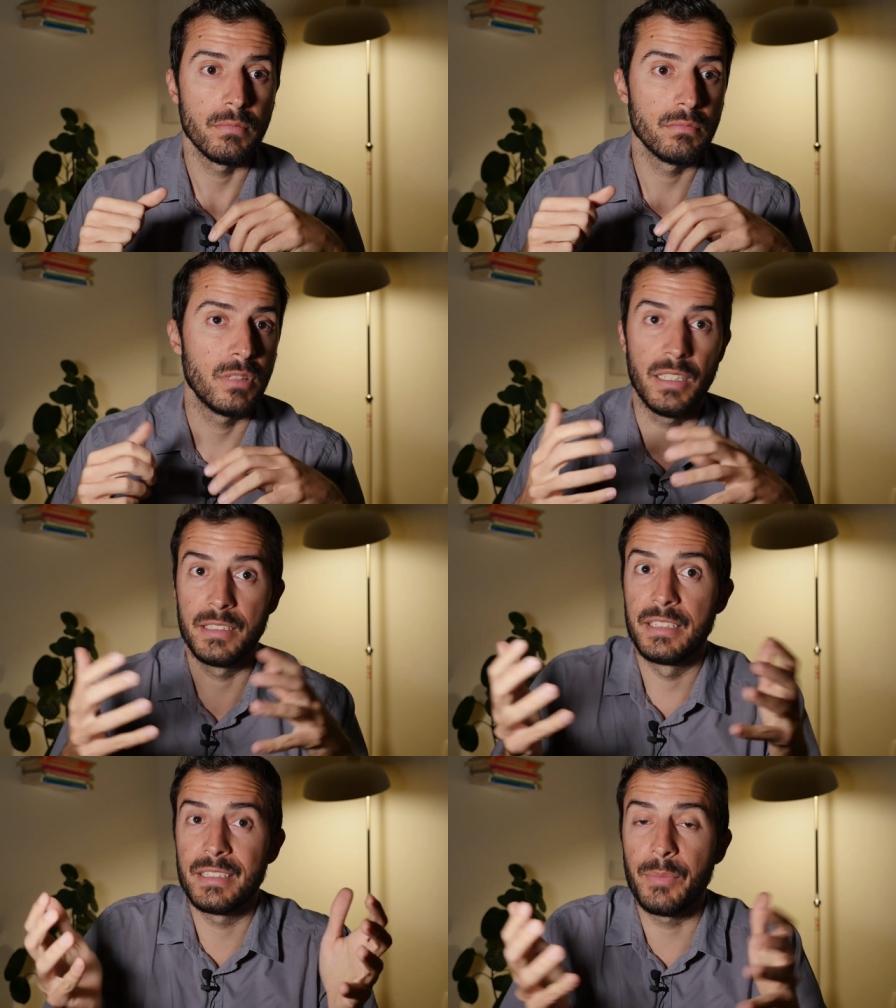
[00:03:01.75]
it's
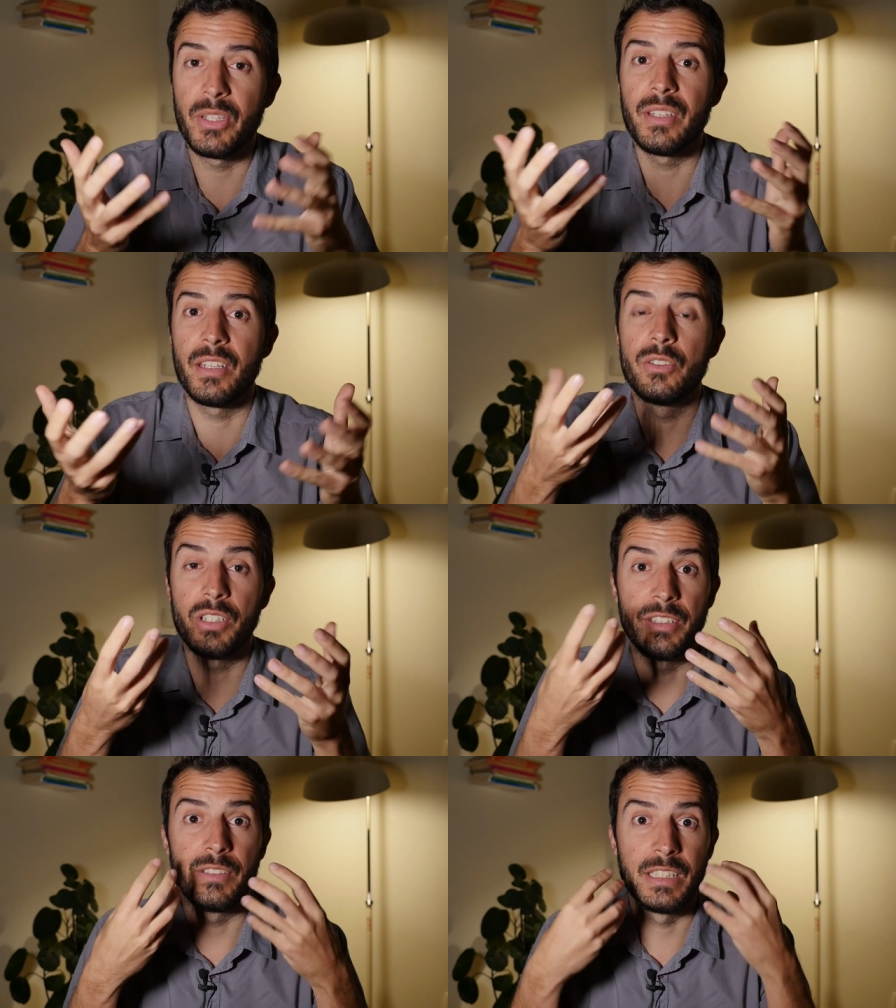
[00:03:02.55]
something that you can
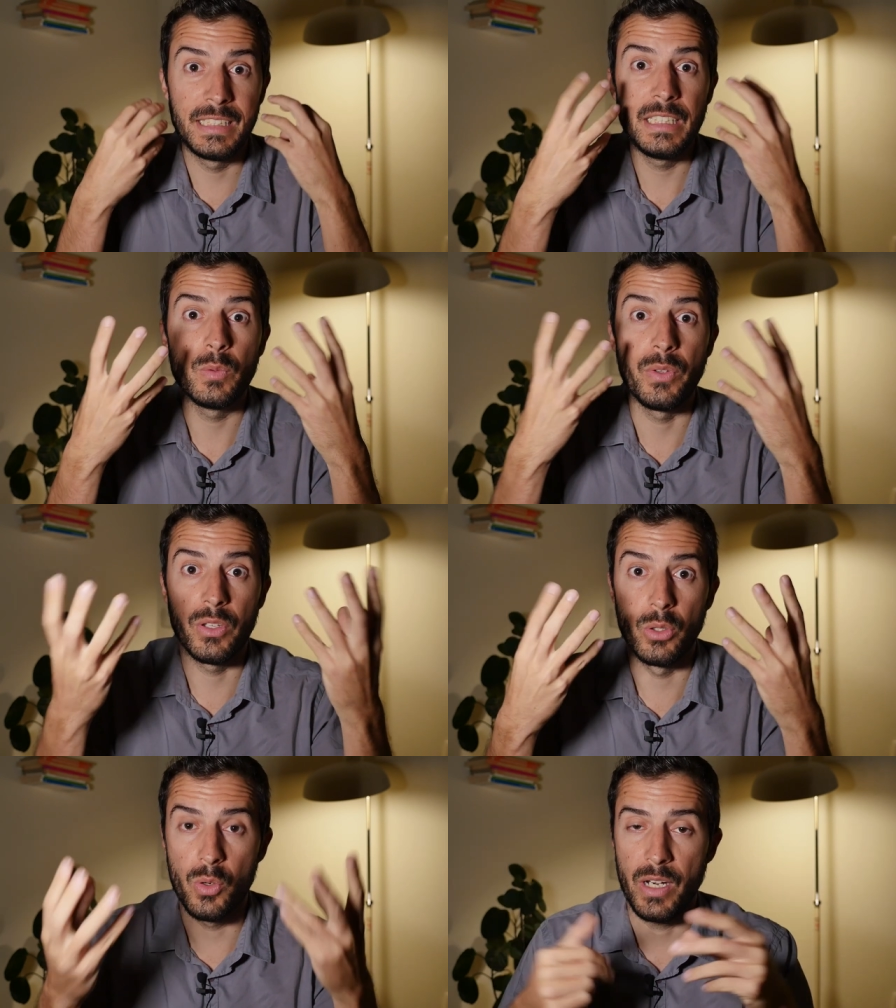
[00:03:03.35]
see with your
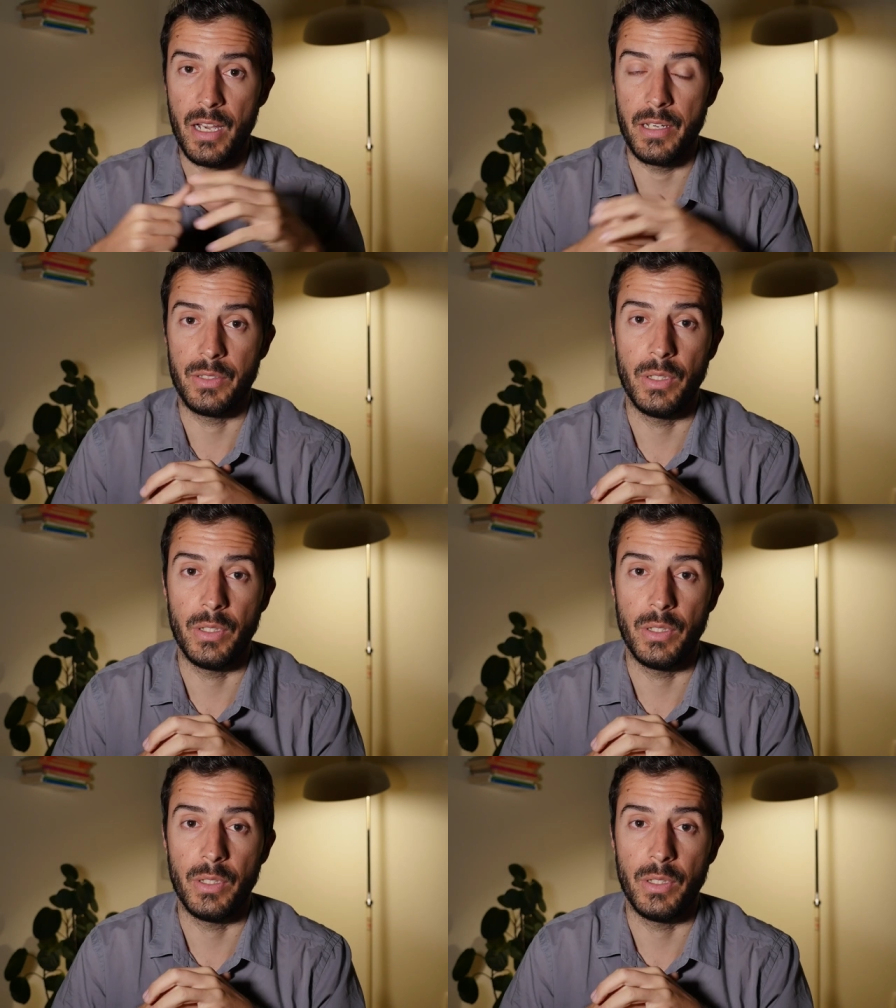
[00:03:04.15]
own eyes, right?